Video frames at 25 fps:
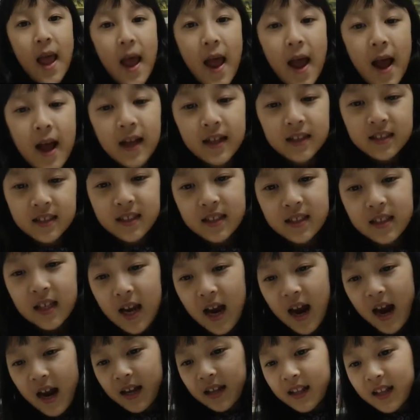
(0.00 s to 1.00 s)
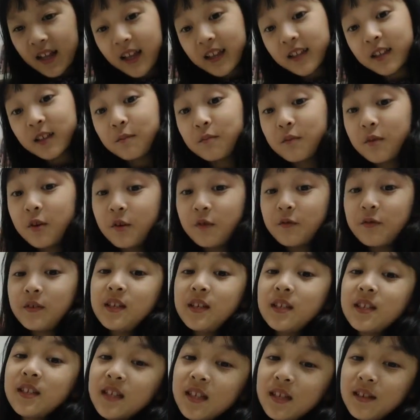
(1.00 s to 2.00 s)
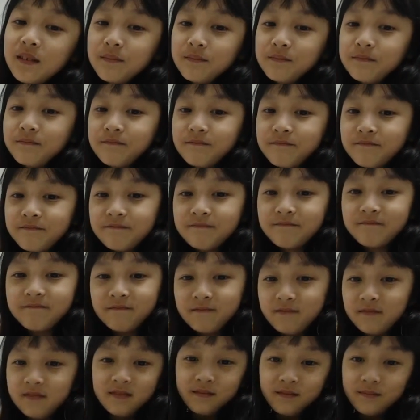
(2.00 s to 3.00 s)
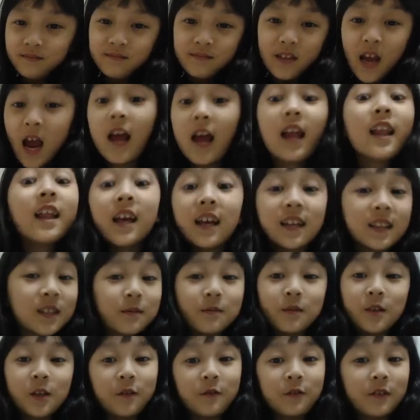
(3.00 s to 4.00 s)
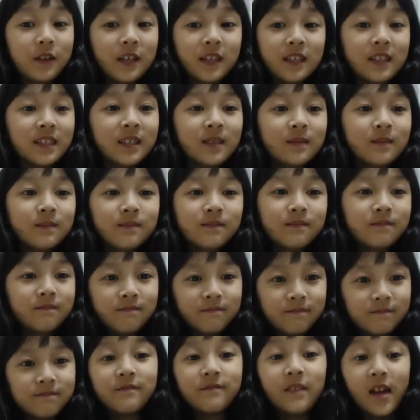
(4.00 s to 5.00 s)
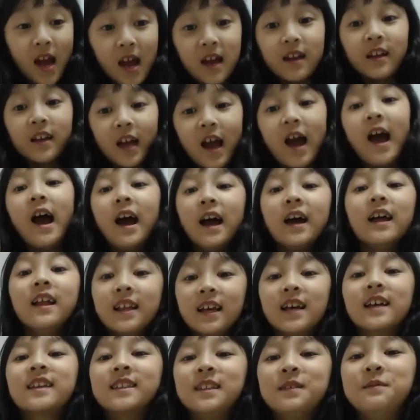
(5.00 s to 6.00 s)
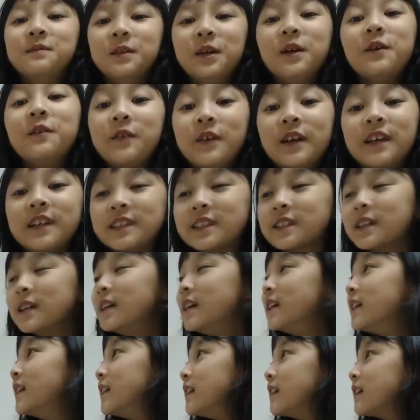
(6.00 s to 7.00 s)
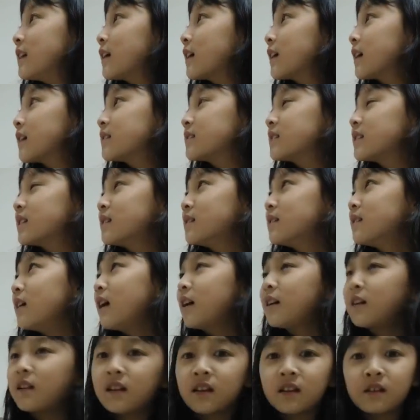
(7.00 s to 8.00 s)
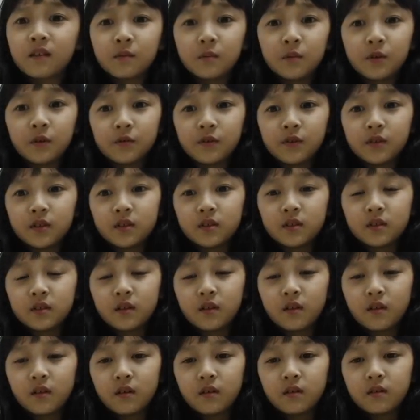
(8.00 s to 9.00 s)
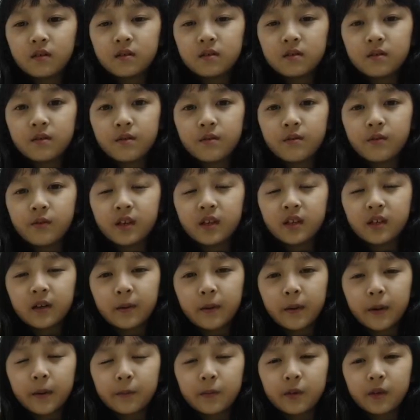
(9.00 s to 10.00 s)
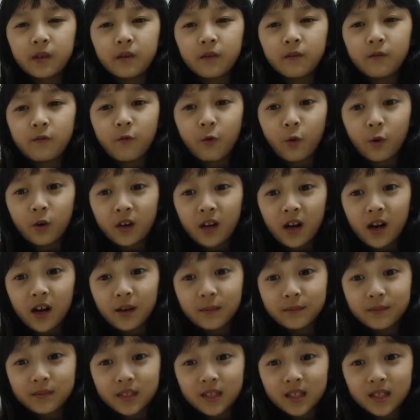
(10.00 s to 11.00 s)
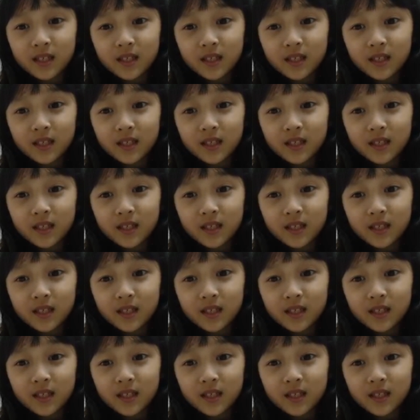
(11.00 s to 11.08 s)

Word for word: And I like the movies. I like the movies. Yeah, I like the movies. I said I like the movies. Three times, I mean four times.